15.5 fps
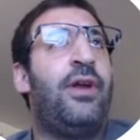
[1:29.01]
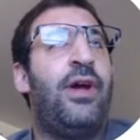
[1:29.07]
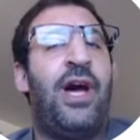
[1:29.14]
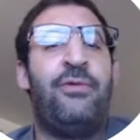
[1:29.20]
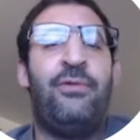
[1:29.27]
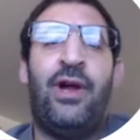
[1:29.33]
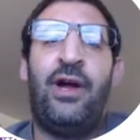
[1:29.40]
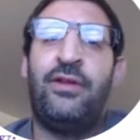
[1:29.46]
I
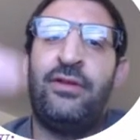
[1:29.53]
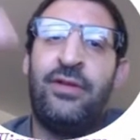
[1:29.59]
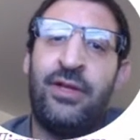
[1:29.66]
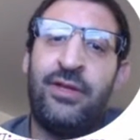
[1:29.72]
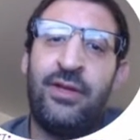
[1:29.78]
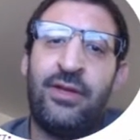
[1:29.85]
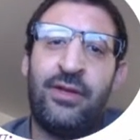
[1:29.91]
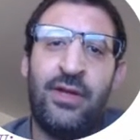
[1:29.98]
will add
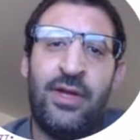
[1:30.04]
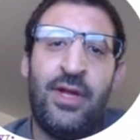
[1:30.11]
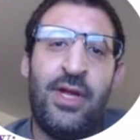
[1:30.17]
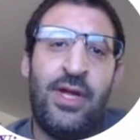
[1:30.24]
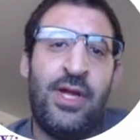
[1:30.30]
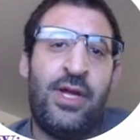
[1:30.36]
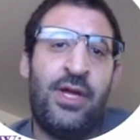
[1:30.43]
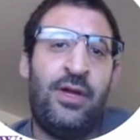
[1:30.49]
it
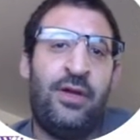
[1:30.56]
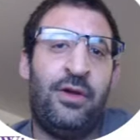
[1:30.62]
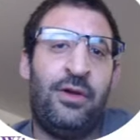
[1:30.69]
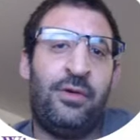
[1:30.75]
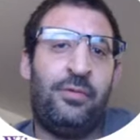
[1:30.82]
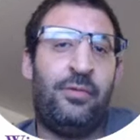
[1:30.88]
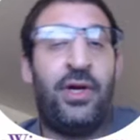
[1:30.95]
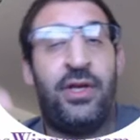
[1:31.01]

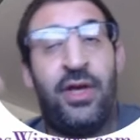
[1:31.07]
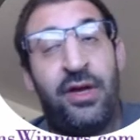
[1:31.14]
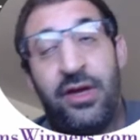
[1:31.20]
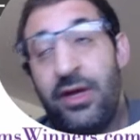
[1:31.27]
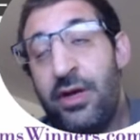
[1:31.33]
when I